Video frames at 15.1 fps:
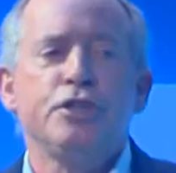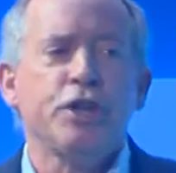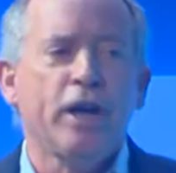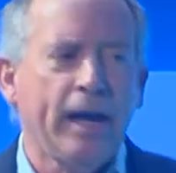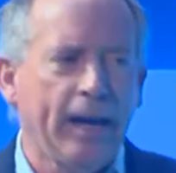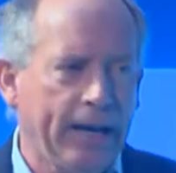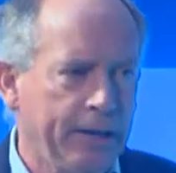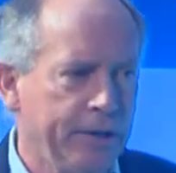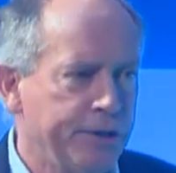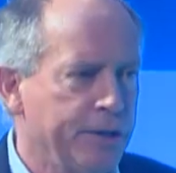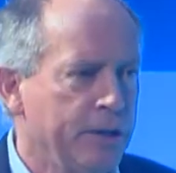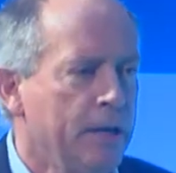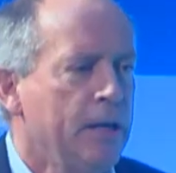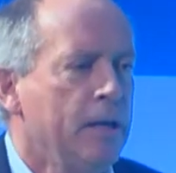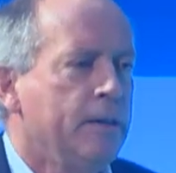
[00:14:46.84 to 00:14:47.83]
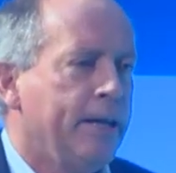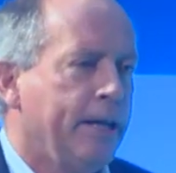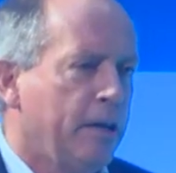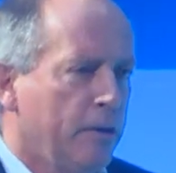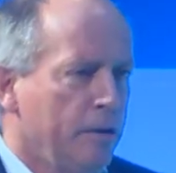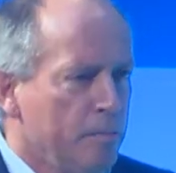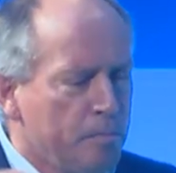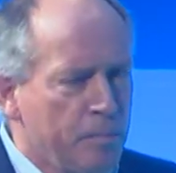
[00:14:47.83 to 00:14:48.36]
change. They
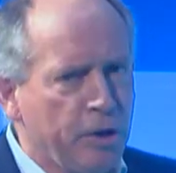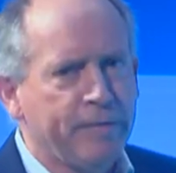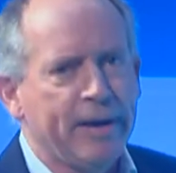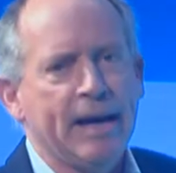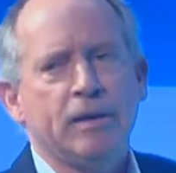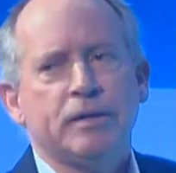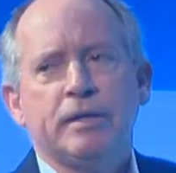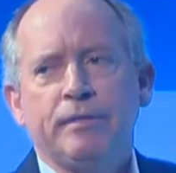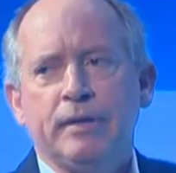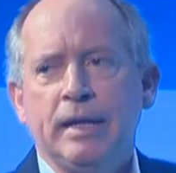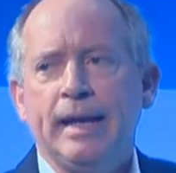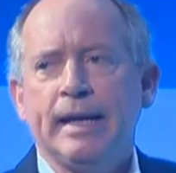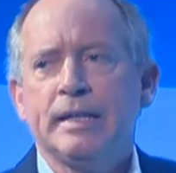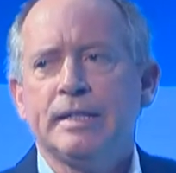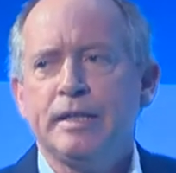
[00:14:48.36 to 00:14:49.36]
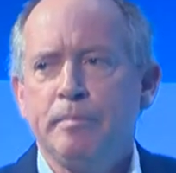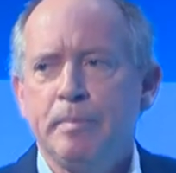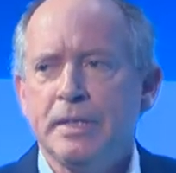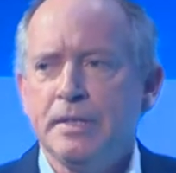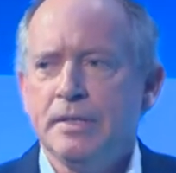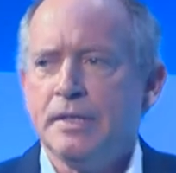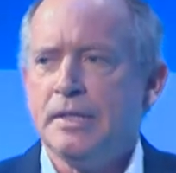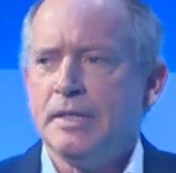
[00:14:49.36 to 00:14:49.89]
couldn't move out of the legacy
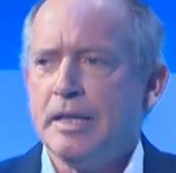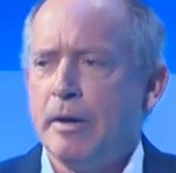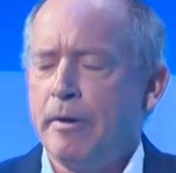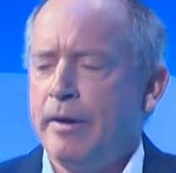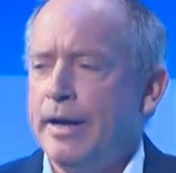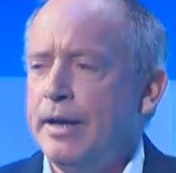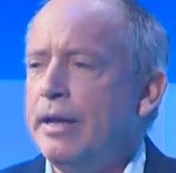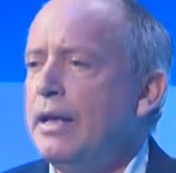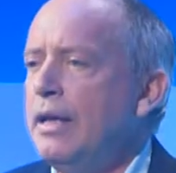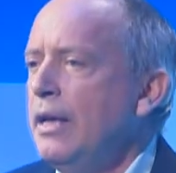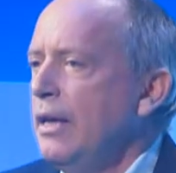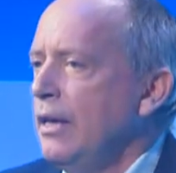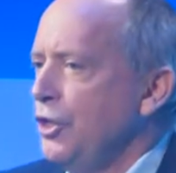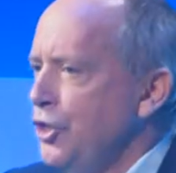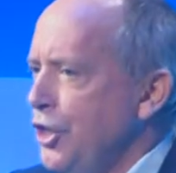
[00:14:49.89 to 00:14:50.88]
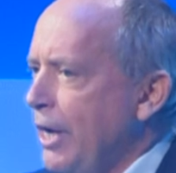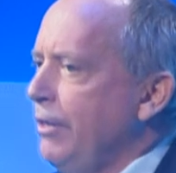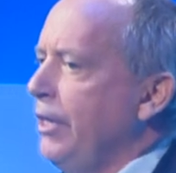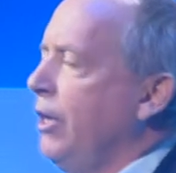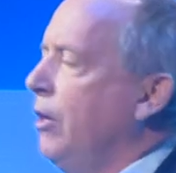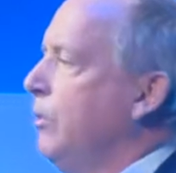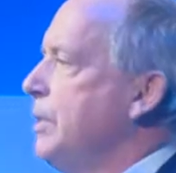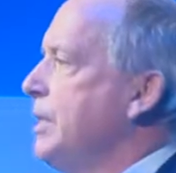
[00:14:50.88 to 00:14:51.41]
businesses they were in, shed
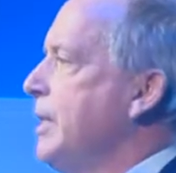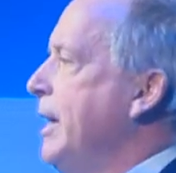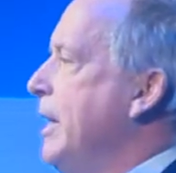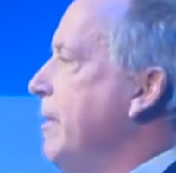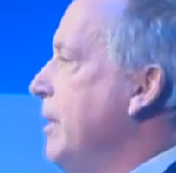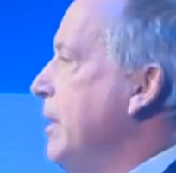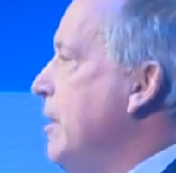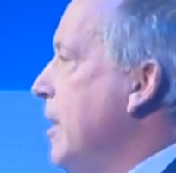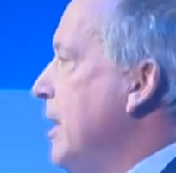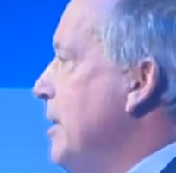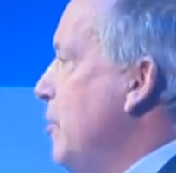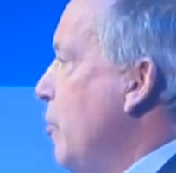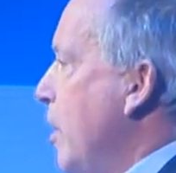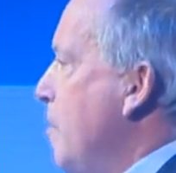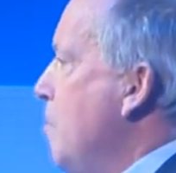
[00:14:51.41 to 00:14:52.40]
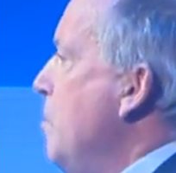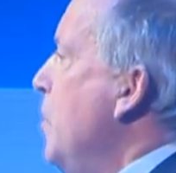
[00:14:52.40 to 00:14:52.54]
the old skin of the dinosaur, and